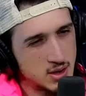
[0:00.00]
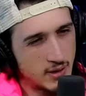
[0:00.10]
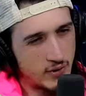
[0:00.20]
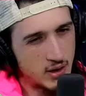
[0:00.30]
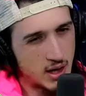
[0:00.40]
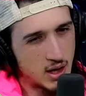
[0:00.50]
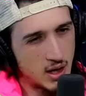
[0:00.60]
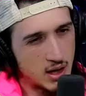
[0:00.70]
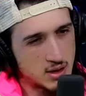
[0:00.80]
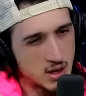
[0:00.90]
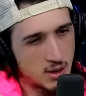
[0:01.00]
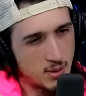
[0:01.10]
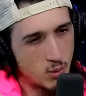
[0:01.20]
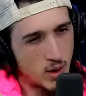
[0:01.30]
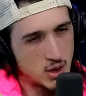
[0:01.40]
I feel like it's gonna be
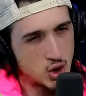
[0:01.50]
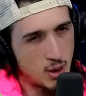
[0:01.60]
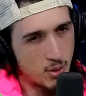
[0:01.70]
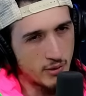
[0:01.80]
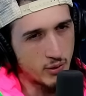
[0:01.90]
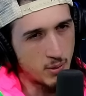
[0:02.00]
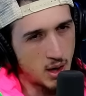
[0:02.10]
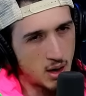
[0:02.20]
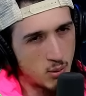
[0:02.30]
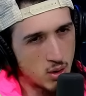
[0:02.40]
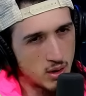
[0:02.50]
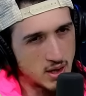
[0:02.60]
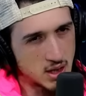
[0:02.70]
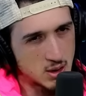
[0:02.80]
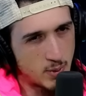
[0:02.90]
way cheaper for me, more
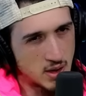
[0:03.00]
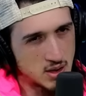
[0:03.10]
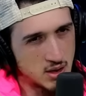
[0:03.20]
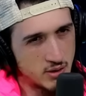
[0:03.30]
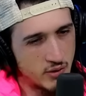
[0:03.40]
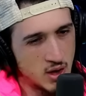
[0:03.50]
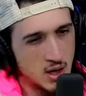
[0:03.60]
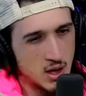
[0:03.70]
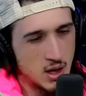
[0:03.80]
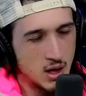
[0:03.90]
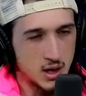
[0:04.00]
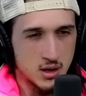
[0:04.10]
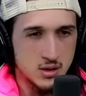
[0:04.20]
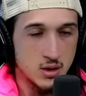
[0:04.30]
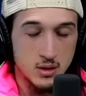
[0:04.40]
less expensive. Like,
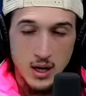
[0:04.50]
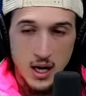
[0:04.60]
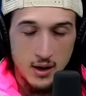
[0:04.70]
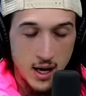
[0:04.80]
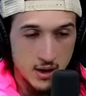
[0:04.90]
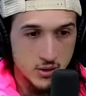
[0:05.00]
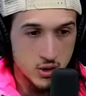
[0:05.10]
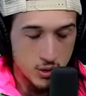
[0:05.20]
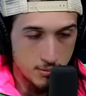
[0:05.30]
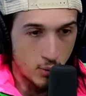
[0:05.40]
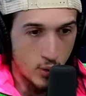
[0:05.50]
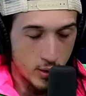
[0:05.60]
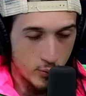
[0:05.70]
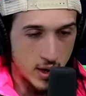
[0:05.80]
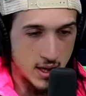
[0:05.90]
cause look, I, at a certain
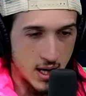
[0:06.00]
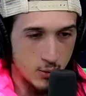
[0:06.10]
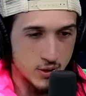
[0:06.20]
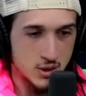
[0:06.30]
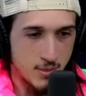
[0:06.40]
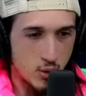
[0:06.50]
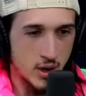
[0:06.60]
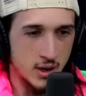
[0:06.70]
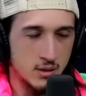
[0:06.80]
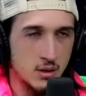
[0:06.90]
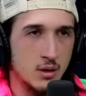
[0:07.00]
point right now with smoking,